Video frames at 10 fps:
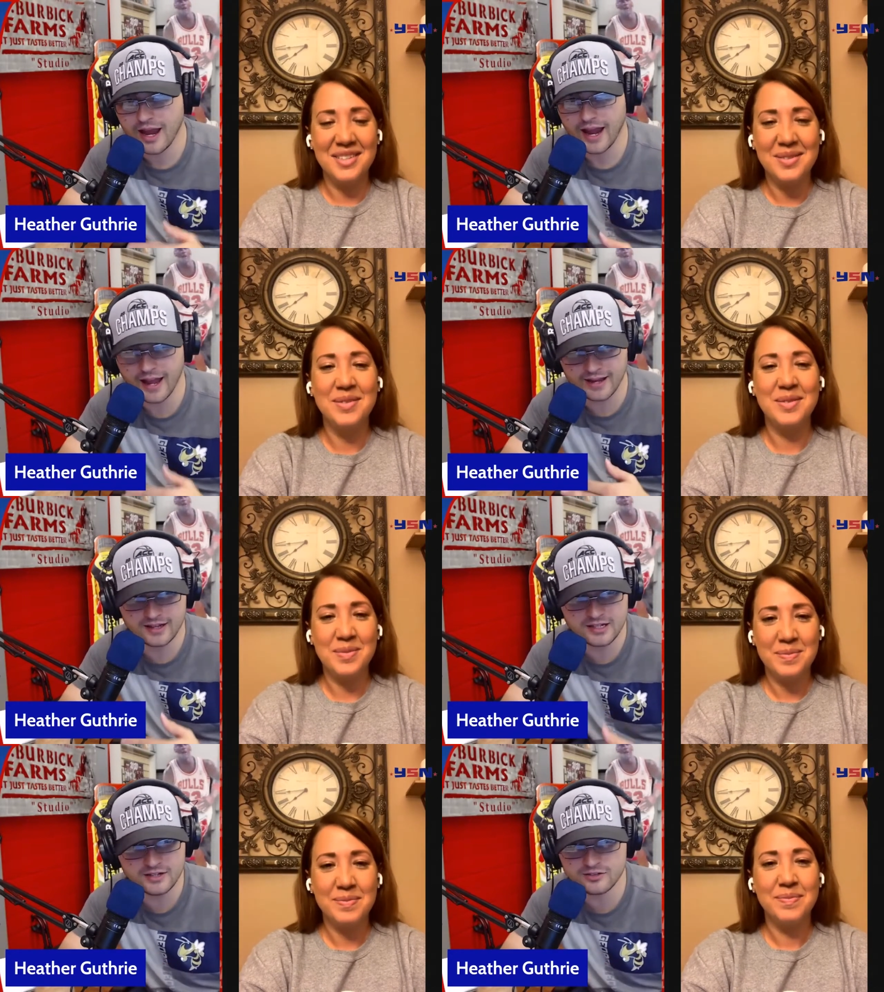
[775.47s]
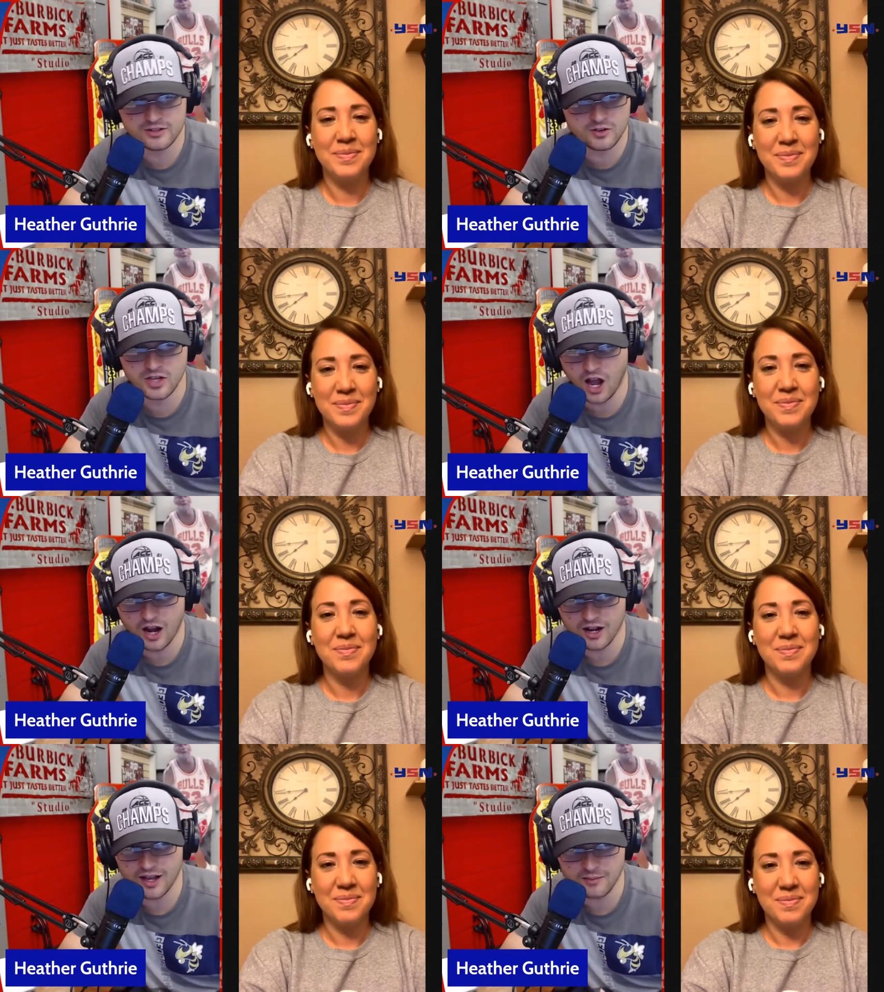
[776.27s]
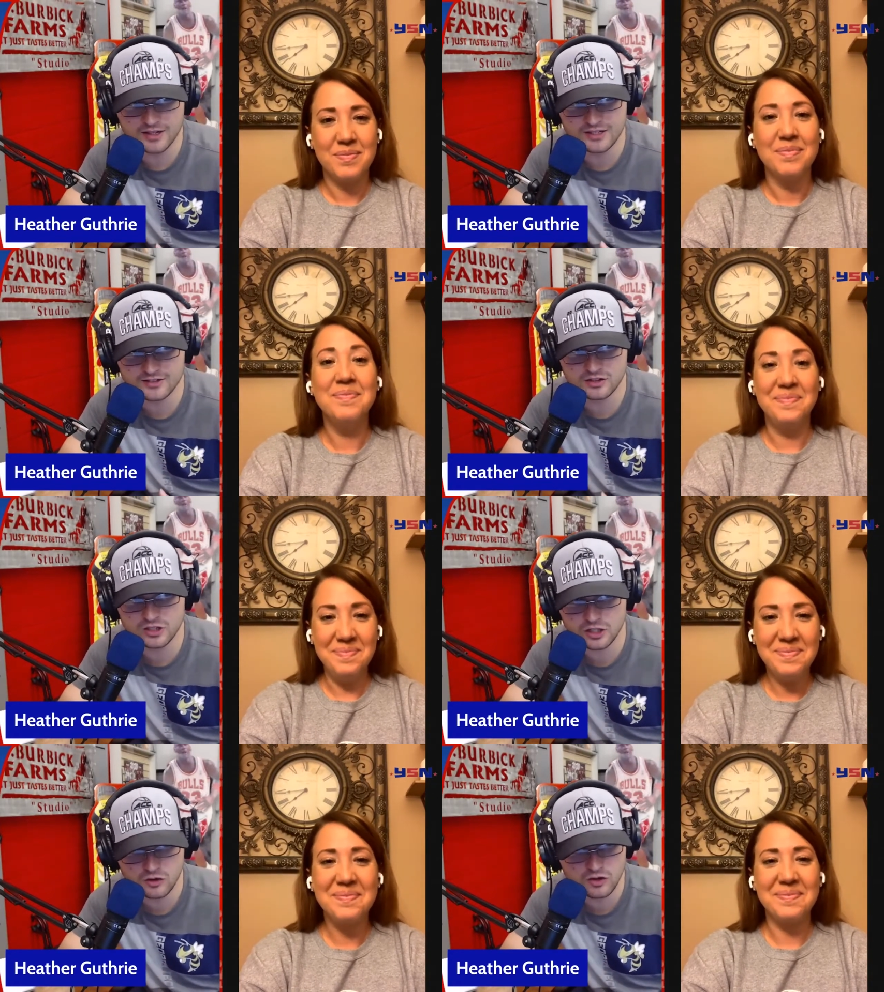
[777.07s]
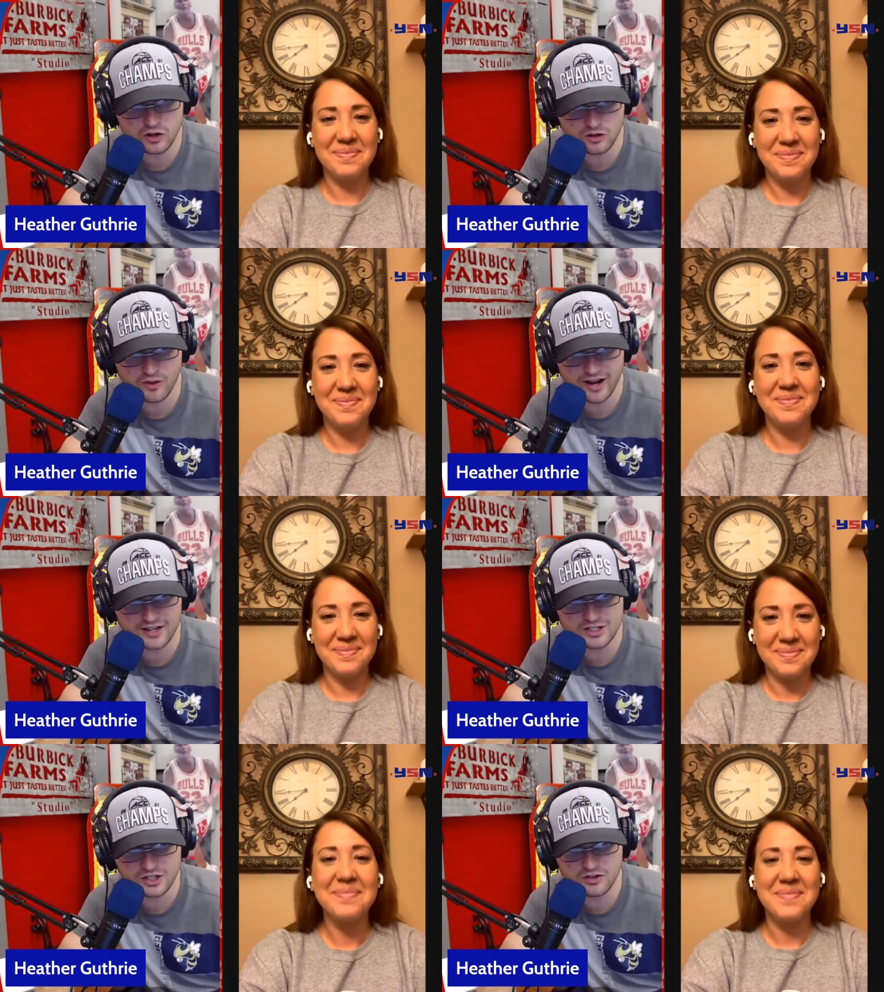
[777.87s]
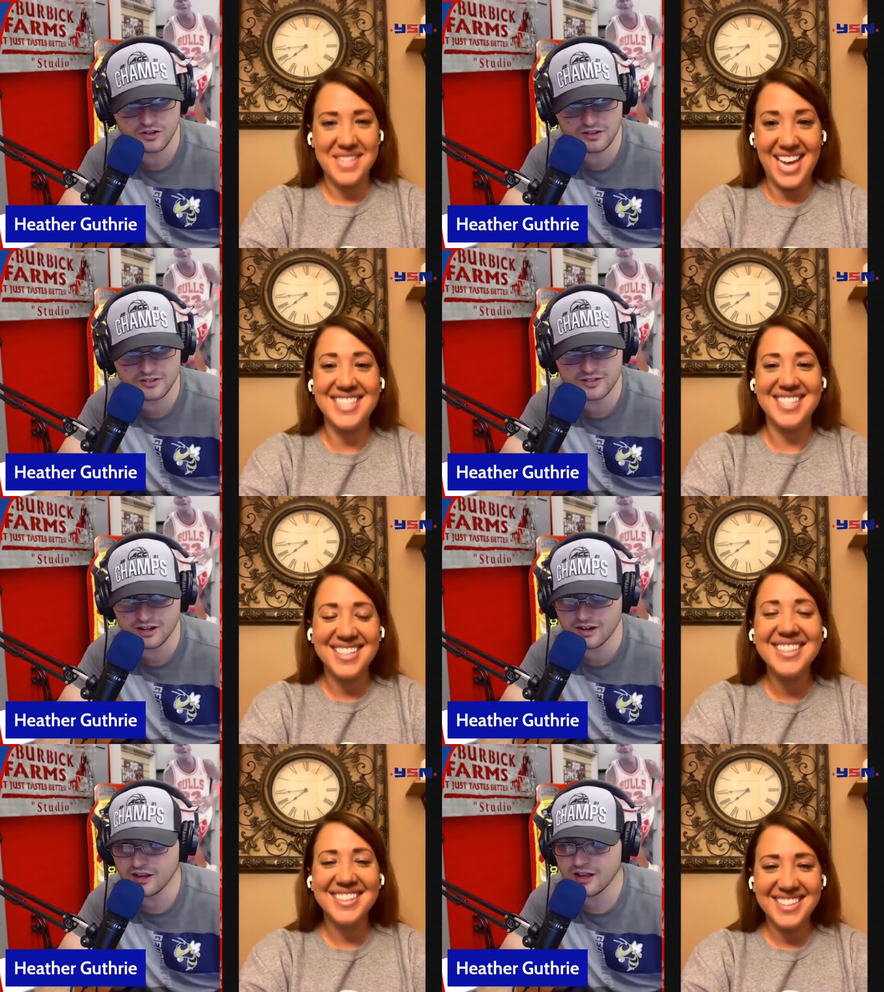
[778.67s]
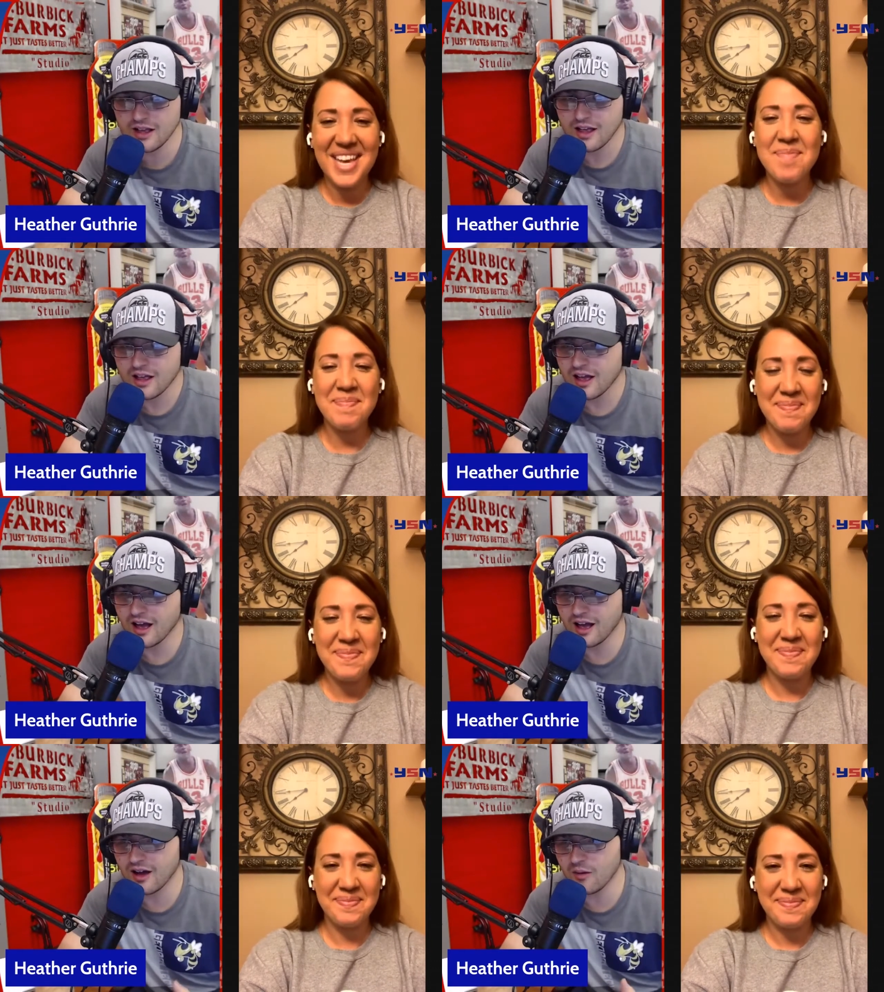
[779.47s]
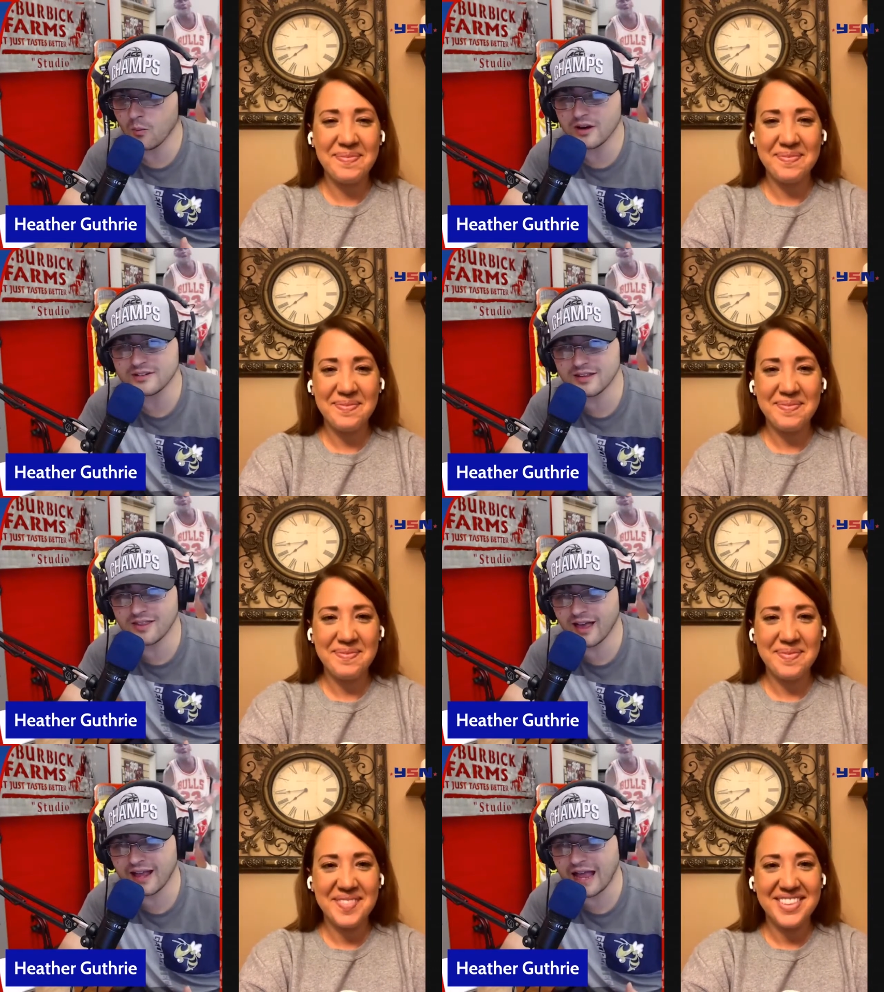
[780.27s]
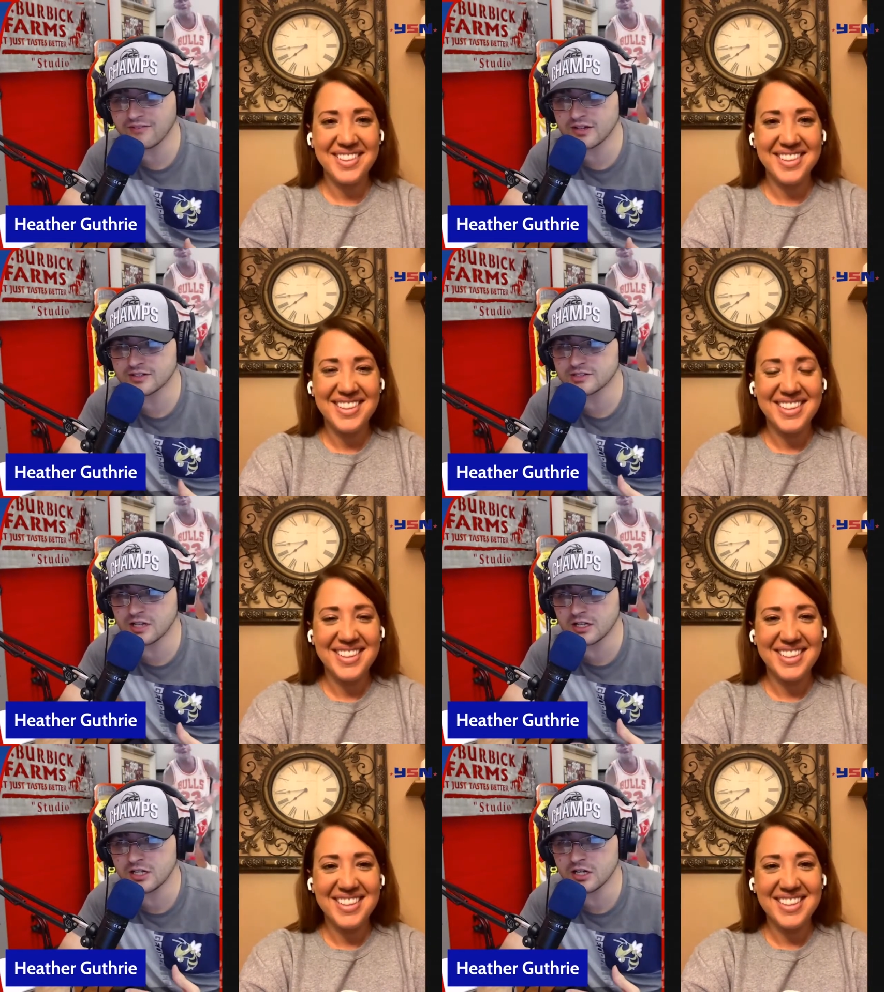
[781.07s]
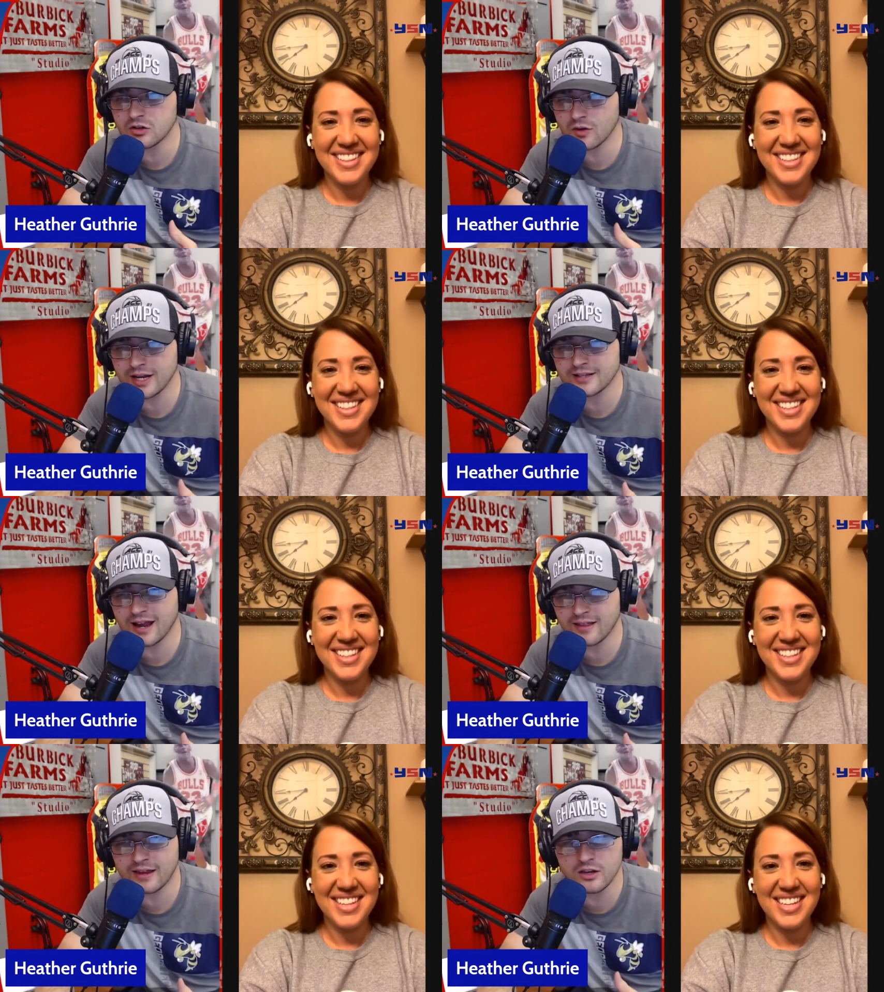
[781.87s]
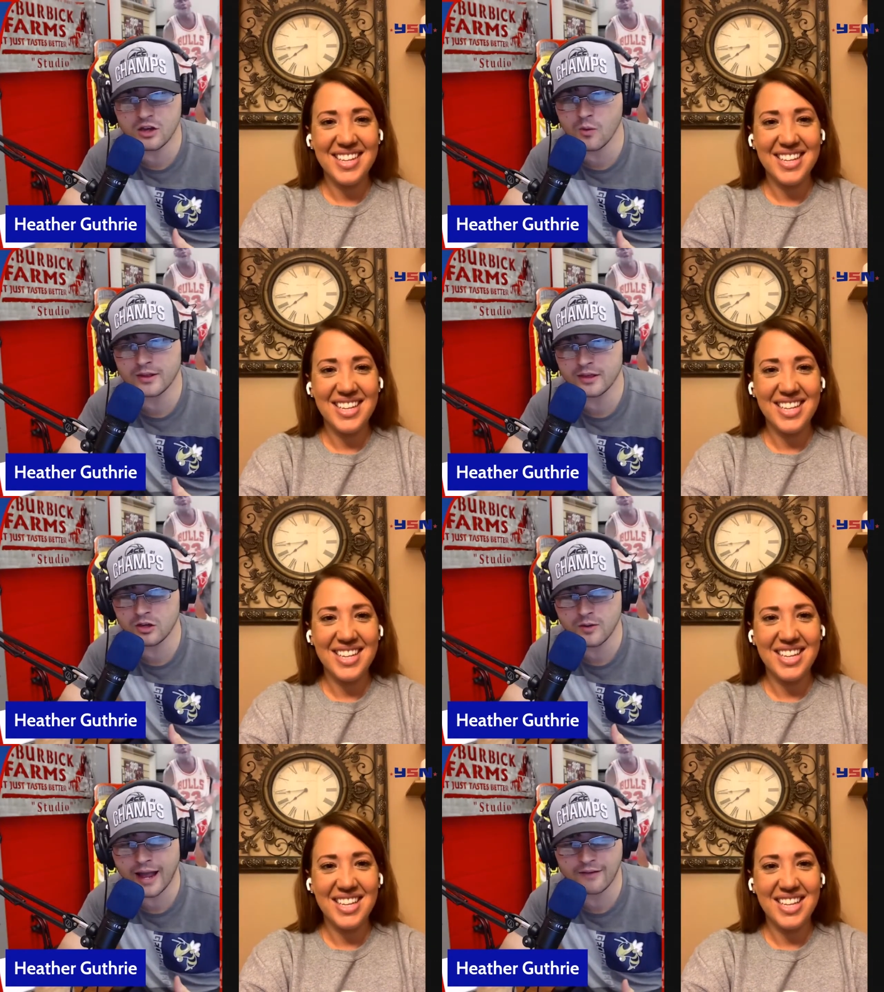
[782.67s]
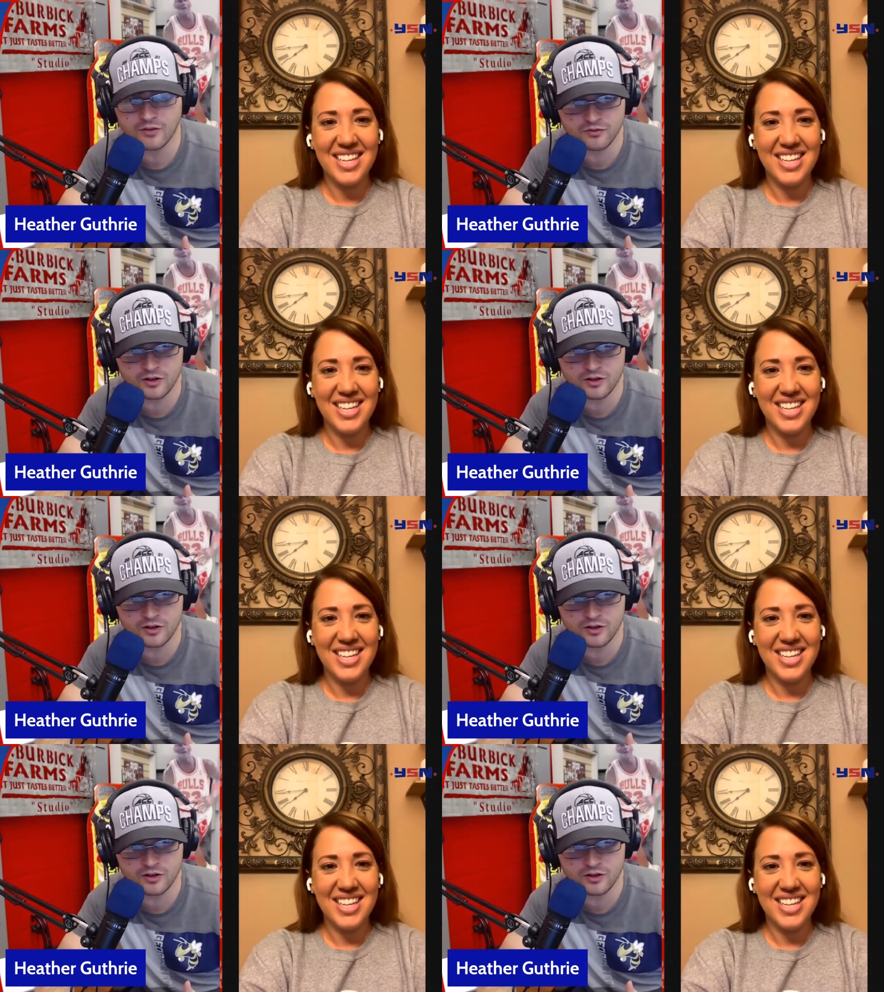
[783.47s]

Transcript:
Speaker 1: and she's still young. I mean, she's a mm-hmm. junior, right? Junior this yes. year. Yep. Uh, what's it like having such a great talent and knowing that you have her for